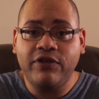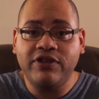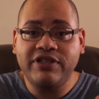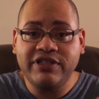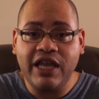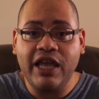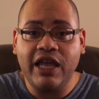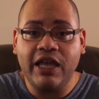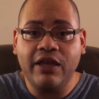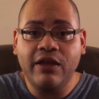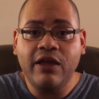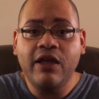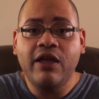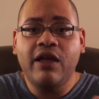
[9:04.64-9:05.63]

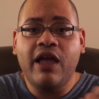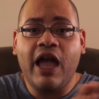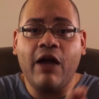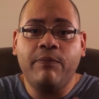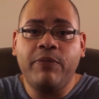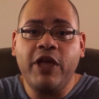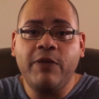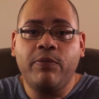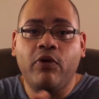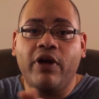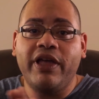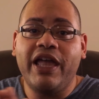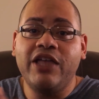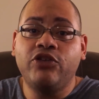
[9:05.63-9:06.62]
see how
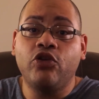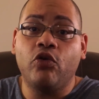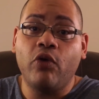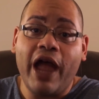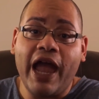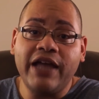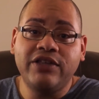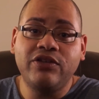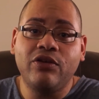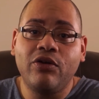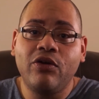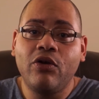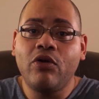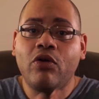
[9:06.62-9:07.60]
people interact
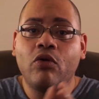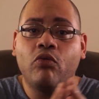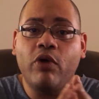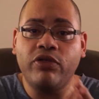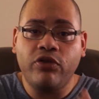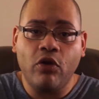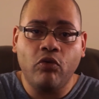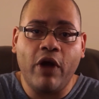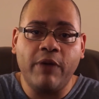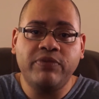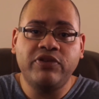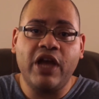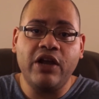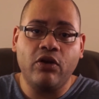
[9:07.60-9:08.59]
with your
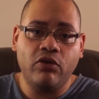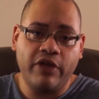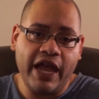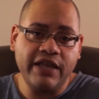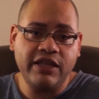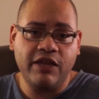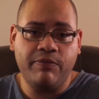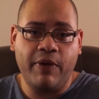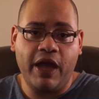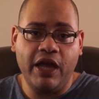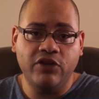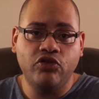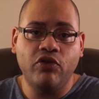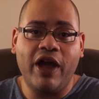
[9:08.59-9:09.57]
website or landing
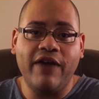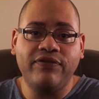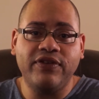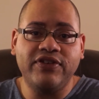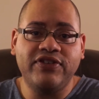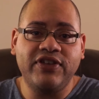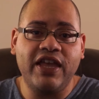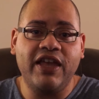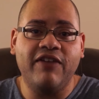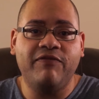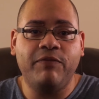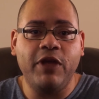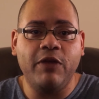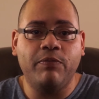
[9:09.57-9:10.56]
page. You have to see
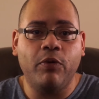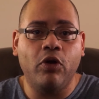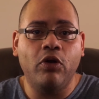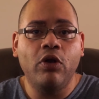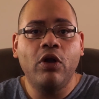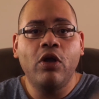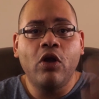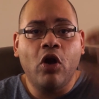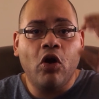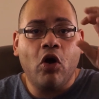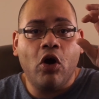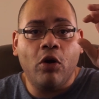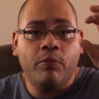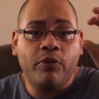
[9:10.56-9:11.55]
if people
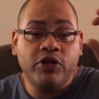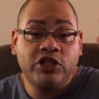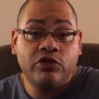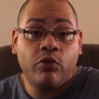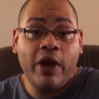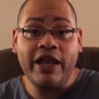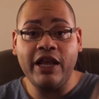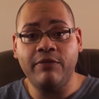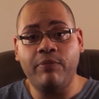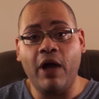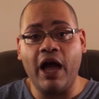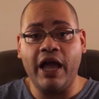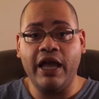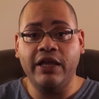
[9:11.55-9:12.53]
are persuaded
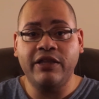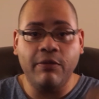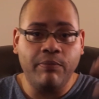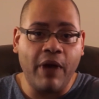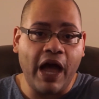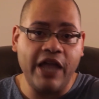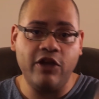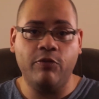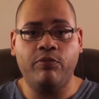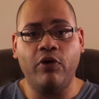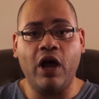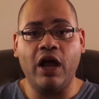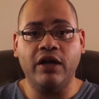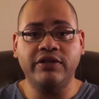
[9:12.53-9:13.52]
by it to buy your
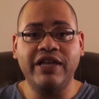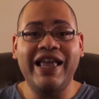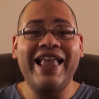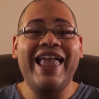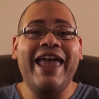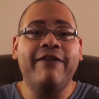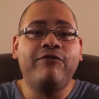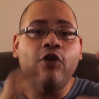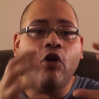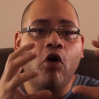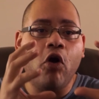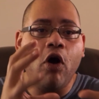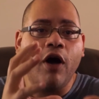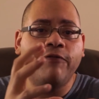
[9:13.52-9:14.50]
product. If your
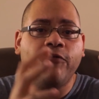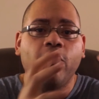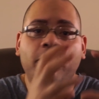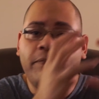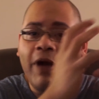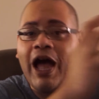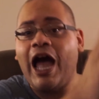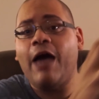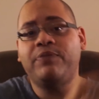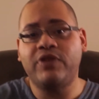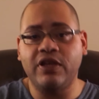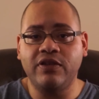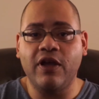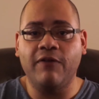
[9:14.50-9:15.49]
offer
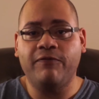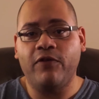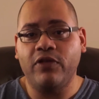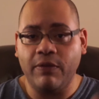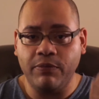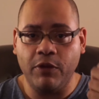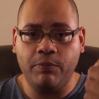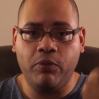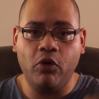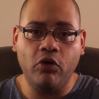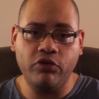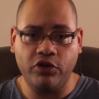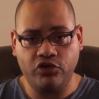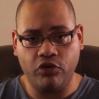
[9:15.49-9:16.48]
pops enough for them to
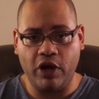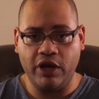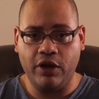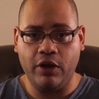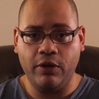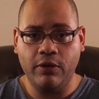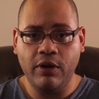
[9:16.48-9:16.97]
pull the trigger.